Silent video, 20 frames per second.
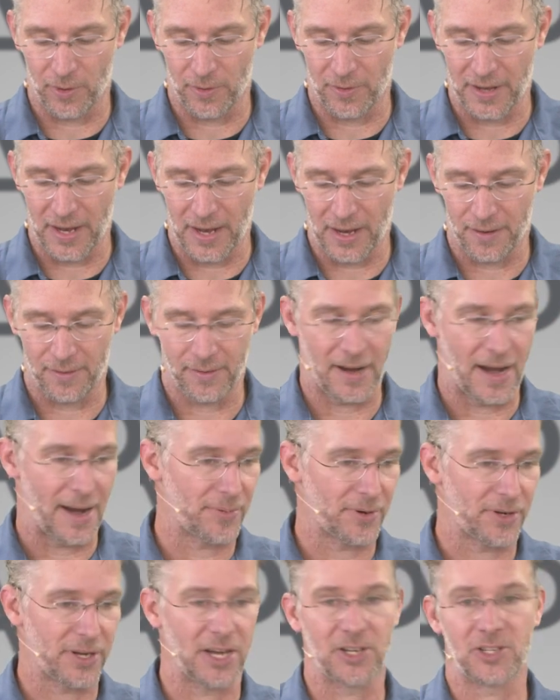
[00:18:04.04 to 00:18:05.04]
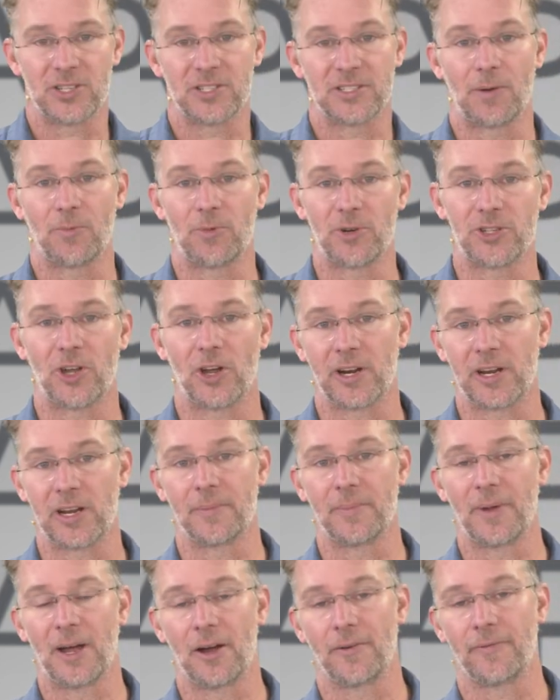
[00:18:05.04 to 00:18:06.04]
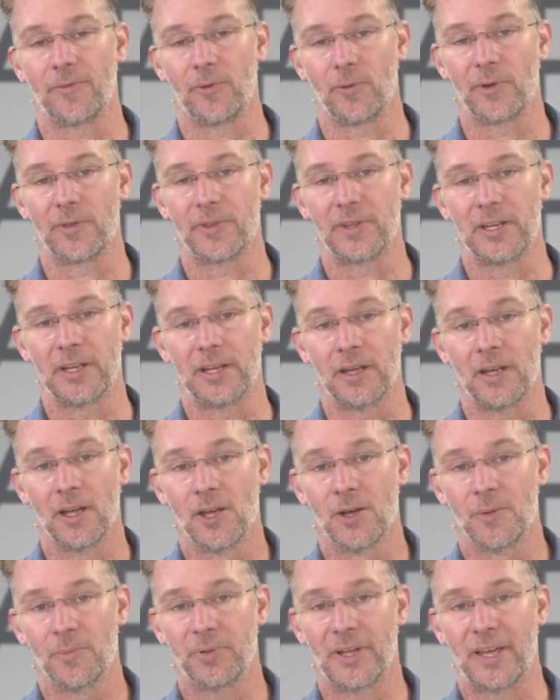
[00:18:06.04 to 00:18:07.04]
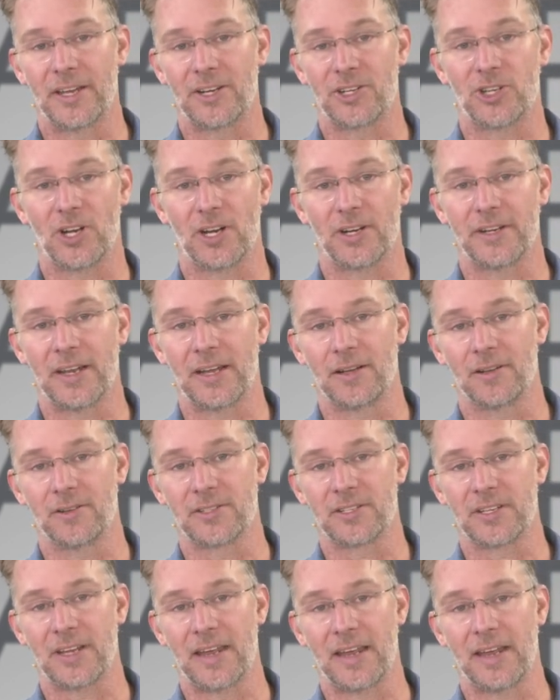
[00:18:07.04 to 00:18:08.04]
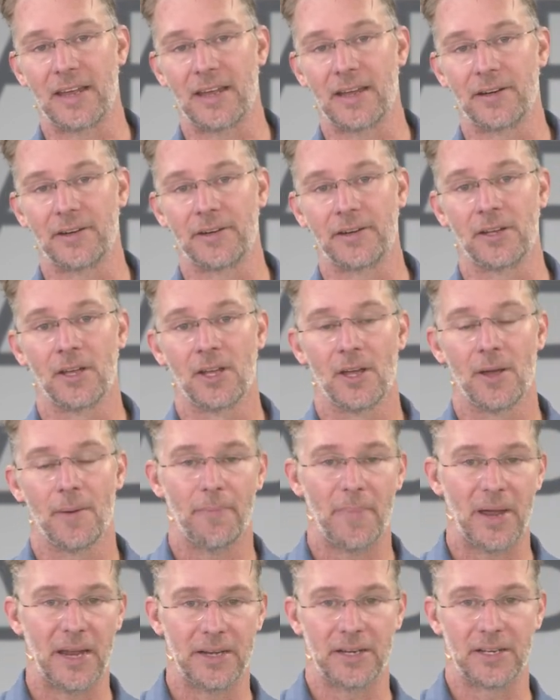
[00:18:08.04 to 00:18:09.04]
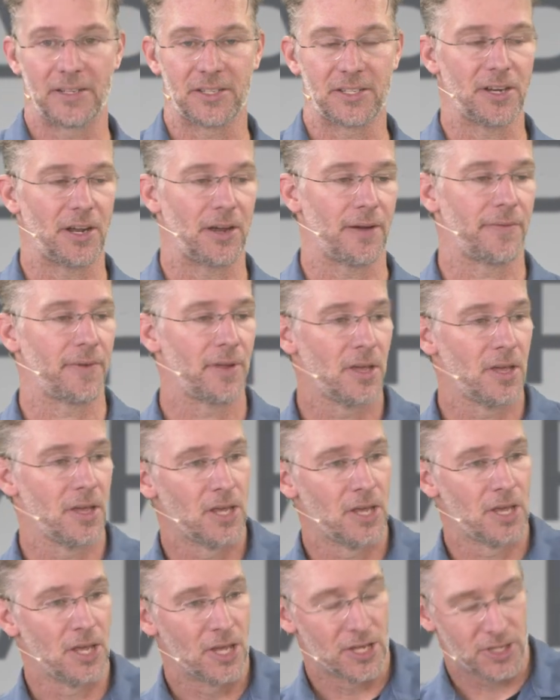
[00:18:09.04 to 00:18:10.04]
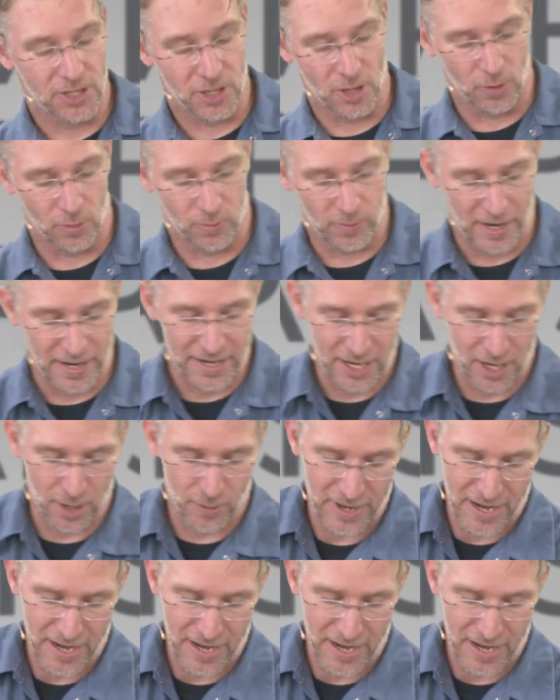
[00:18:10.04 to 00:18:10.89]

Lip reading: the applications that we're talking about for the plant shutdowns and maintenance stuff. So right here we